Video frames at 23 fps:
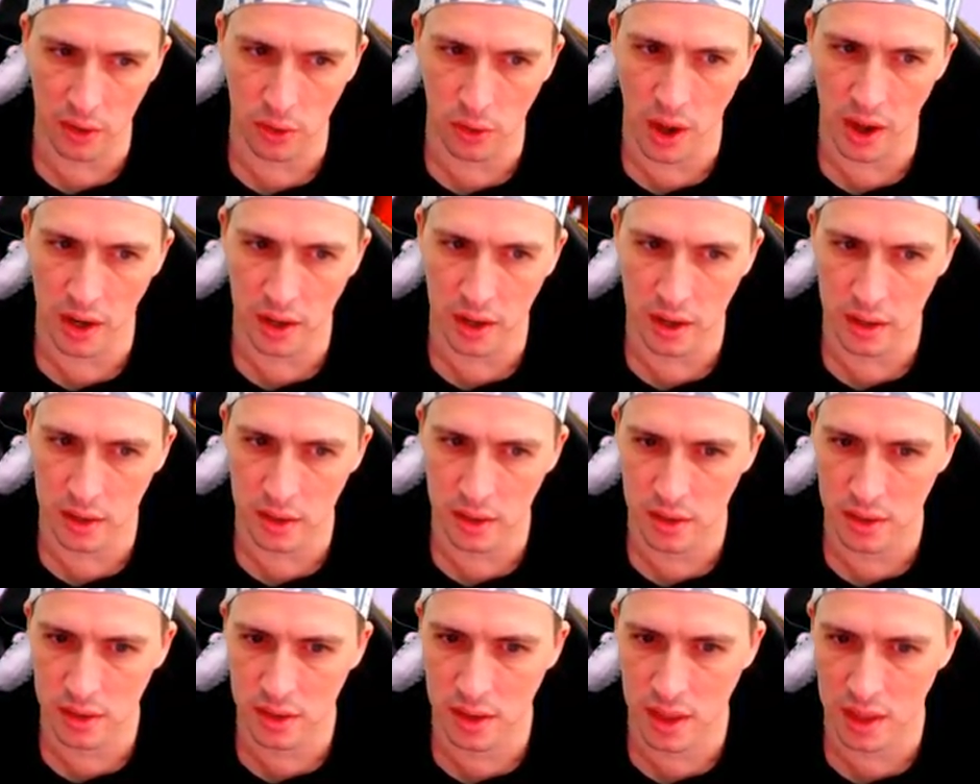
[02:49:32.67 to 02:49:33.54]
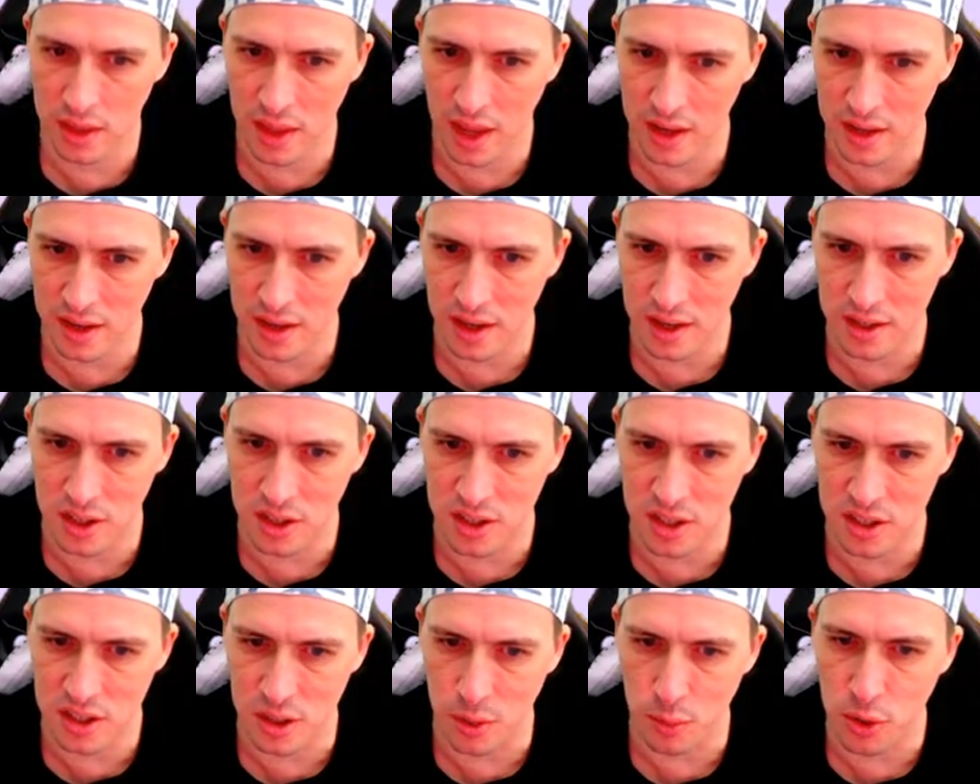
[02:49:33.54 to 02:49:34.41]
Like, that's
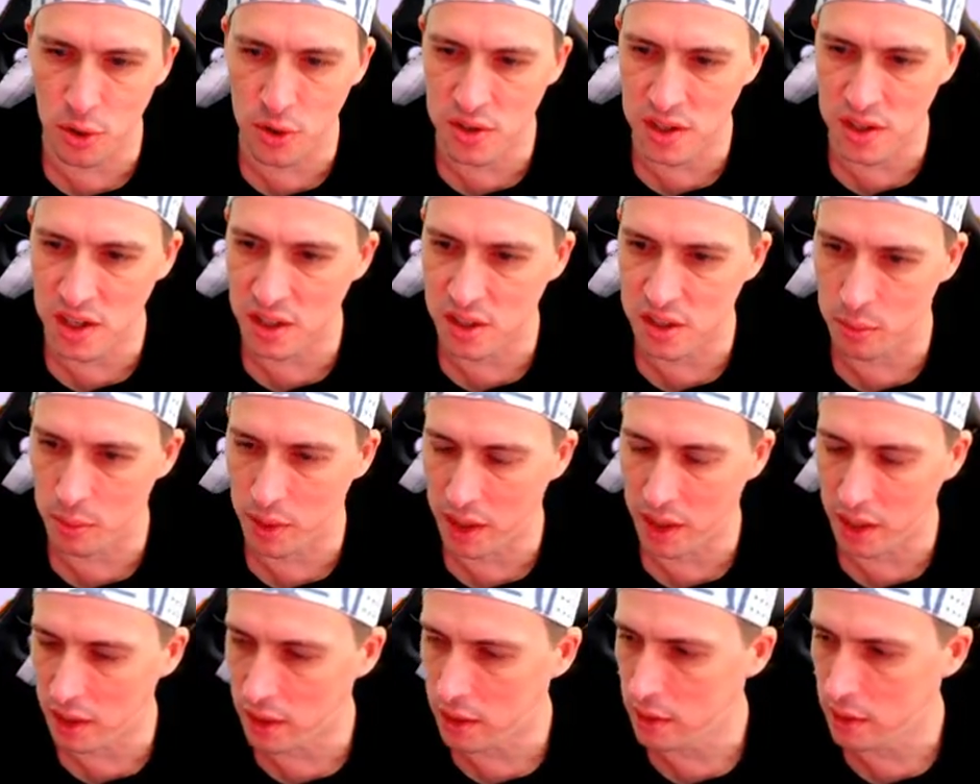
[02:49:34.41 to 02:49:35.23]
just amusing to me.